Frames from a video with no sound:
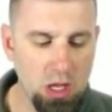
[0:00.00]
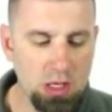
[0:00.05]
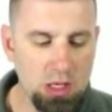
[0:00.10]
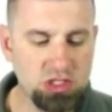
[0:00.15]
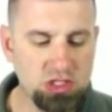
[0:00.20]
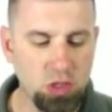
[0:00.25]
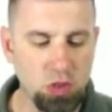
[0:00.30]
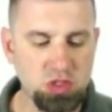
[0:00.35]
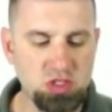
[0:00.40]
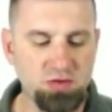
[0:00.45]

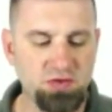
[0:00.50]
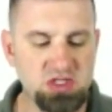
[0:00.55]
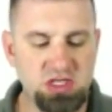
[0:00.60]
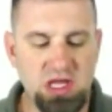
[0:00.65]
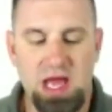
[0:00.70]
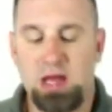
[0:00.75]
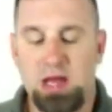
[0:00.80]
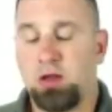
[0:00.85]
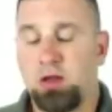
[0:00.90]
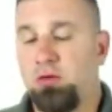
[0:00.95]
Joseph has
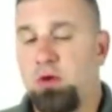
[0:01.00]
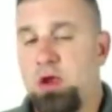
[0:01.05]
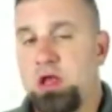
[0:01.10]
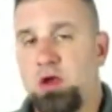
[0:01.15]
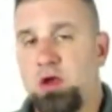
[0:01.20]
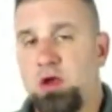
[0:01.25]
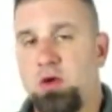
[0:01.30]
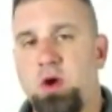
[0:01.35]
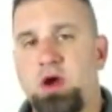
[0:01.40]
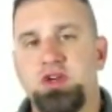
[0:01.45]
got a great
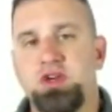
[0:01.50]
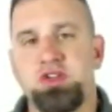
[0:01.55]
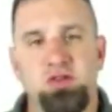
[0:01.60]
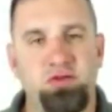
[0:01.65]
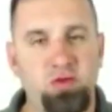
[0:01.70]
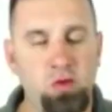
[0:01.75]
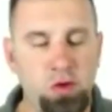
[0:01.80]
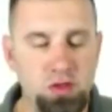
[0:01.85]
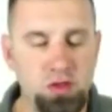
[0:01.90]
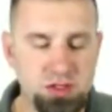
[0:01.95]
question
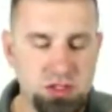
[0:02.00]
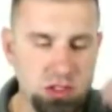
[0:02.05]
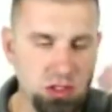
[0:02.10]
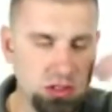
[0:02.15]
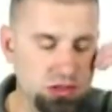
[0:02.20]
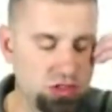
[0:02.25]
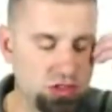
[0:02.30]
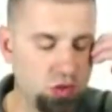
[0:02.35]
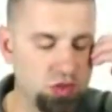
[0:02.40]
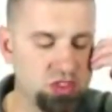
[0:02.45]
for us.
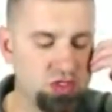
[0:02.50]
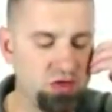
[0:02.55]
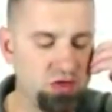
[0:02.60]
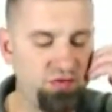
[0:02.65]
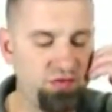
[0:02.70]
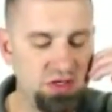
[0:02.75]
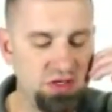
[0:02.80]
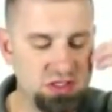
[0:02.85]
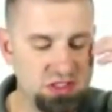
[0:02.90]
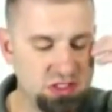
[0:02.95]

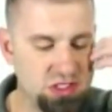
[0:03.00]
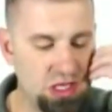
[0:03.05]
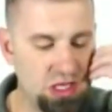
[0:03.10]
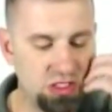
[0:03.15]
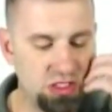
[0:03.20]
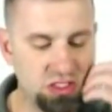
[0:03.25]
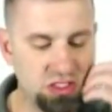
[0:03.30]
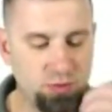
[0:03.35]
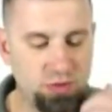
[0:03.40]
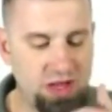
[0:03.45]
Joseph is
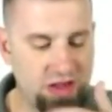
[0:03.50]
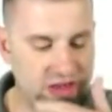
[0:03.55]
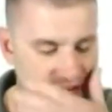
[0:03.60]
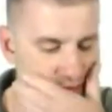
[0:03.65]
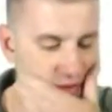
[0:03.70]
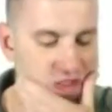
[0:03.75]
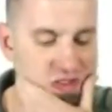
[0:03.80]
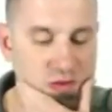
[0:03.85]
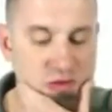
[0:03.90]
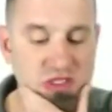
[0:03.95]
somebody that I
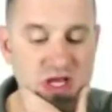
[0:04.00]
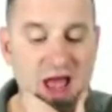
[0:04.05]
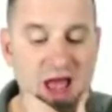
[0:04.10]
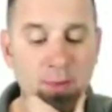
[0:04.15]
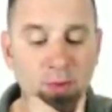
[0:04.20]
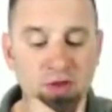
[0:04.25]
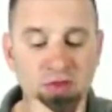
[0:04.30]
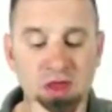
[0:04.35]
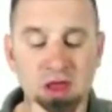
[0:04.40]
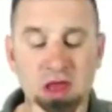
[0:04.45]
spent some
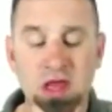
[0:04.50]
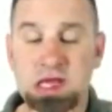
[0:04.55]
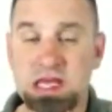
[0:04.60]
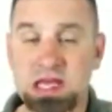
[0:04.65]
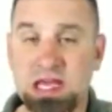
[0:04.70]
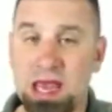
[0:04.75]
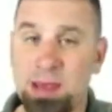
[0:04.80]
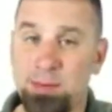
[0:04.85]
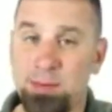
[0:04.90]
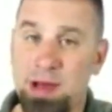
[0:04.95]
time with. He
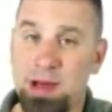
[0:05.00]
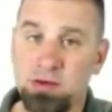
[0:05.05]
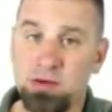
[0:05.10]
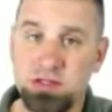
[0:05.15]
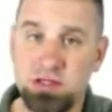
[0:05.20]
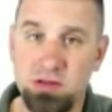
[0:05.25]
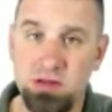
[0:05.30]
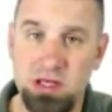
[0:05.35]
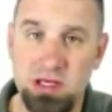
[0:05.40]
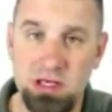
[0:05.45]
came out
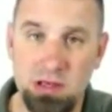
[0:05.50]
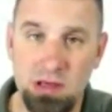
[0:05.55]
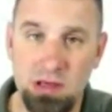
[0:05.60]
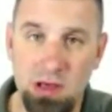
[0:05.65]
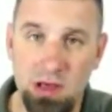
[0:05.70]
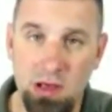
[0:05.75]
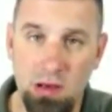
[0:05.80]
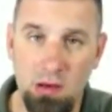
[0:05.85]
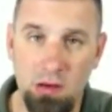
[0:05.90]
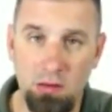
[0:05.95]
to
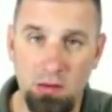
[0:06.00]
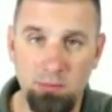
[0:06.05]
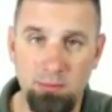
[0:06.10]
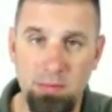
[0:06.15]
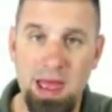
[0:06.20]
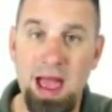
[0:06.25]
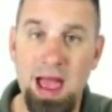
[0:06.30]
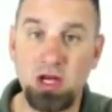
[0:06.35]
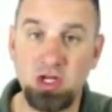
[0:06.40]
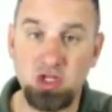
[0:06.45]
the
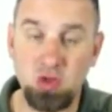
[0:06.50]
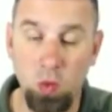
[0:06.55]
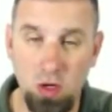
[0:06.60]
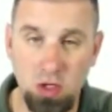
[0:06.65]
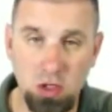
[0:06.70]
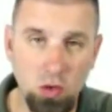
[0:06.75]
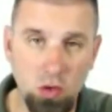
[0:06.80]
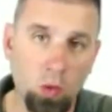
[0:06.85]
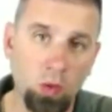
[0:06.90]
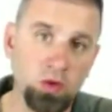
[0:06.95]
MAG
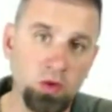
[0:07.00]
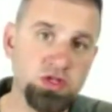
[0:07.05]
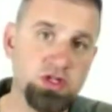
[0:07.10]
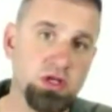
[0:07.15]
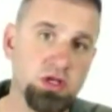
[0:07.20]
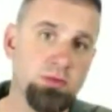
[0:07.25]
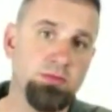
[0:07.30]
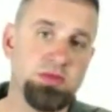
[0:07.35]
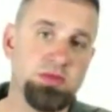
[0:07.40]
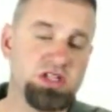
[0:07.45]
20 course
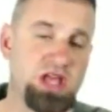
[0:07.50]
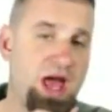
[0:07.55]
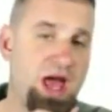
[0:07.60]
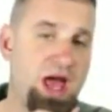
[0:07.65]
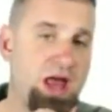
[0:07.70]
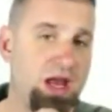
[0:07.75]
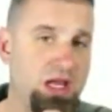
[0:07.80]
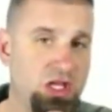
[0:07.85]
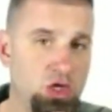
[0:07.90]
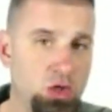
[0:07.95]
that
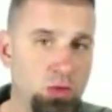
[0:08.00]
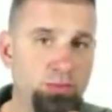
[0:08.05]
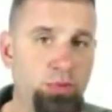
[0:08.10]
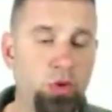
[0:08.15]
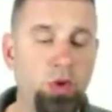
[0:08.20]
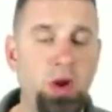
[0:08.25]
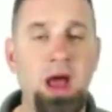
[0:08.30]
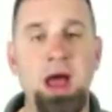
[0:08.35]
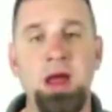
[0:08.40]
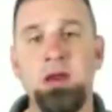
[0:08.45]
Masada Ayub
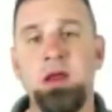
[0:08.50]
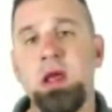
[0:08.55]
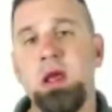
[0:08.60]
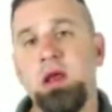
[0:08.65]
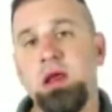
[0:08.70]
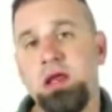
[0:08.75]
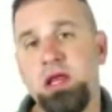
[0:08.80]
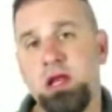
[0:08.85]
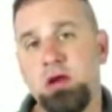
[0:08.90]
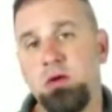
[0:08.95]
put on
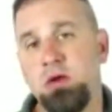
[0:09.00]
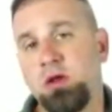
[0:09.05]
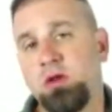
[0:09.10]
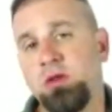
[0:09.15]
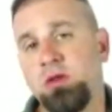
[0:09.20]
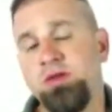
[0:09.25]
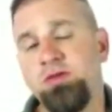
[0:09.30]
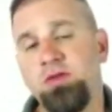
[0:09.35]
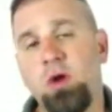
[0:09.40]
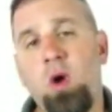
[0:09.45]
here in
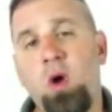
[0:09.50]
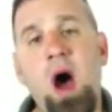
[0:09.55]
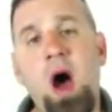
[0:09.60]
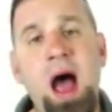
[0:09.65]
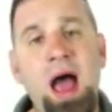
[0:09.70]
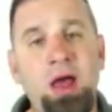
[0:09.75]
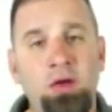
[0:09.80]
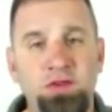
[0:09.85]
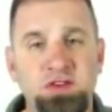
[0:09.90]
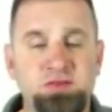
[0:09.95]
Cleveland,
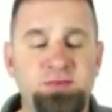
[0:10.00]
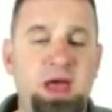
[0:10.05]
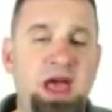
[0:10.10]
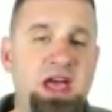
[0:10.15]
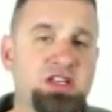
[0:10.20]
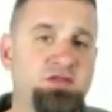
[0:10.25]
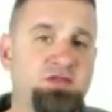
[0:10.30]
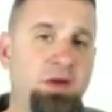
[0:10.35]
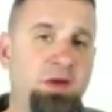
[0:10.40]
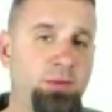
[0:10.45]
Ohio this
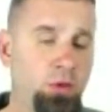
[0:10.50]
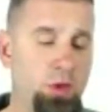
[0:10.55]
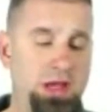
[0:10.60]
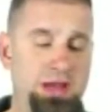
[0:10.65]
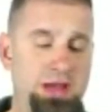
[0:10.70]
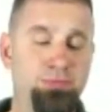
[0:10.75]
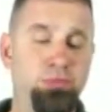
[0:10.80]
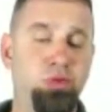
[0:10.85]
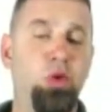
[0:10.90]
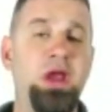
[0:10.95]
past February.
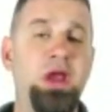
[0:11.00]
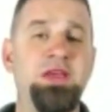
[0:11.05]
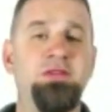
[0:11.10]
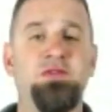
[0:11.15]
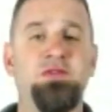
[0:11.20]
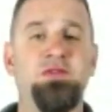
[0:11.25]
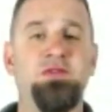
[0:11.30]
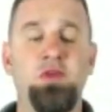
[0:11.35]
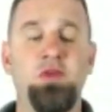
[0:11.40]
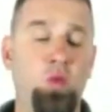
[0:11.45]
He
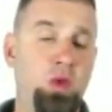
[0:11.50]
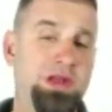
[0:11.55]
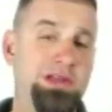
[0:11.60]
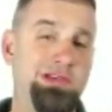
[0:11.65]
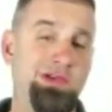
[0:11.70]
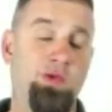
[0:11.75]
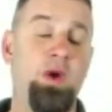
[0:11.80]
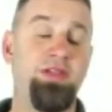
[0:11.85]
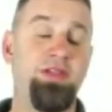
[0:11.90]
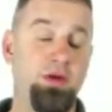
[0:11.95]
braved the
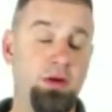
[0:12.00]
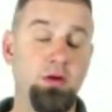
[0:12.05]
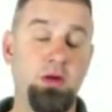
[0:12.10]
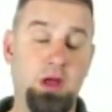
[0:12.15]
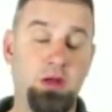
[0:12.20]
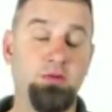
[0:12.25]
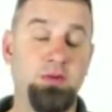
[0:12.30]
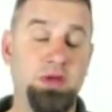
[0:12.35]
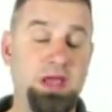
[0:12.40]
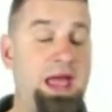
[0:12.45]
winter weather,
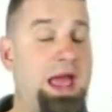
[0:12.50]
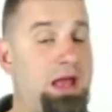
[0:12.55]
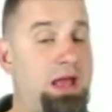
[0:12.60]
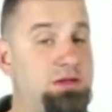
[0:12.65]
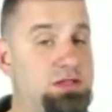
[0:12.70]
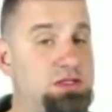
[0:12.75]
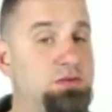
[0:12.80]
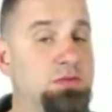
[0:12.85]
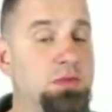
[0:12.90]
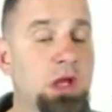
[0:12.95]
and we
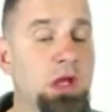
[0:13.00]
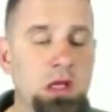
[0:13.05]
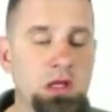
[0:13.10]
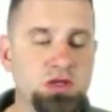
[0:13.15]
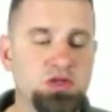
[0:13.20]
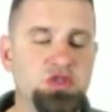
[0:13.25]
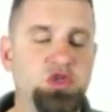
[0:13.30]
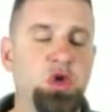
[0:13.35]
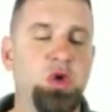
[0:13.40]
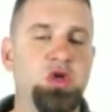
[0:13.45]
had some
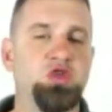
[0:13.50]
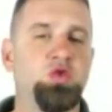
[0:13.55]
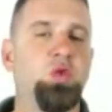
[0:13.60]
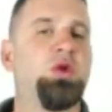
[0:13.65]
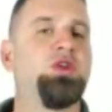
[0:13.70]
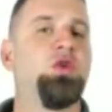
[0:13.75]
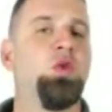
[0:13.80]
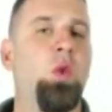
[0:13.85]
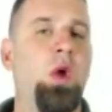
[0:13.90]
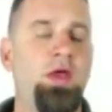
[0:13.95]
serious
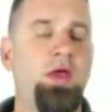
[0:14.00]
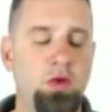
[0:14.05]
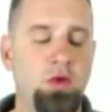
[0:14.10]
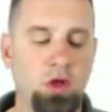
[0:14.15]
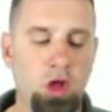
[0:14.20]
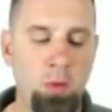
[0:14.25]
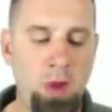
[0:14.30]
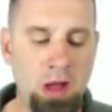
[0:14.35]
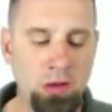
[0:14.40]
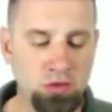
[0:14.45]
winter weather to
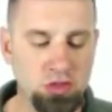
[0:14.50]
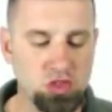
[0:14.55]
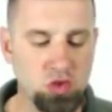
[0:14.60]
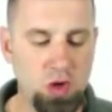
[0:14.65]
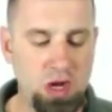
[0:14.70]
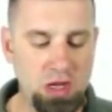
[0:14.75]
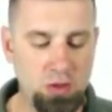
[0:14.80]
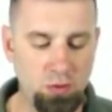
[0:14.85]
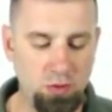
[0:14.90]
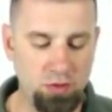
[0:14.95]
come out and
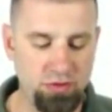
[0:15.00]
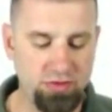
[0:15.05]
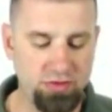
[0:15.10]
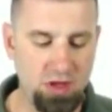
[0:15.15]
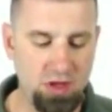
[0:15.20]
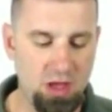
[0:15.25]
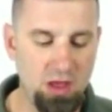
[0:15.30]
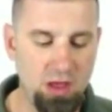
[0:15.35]
train with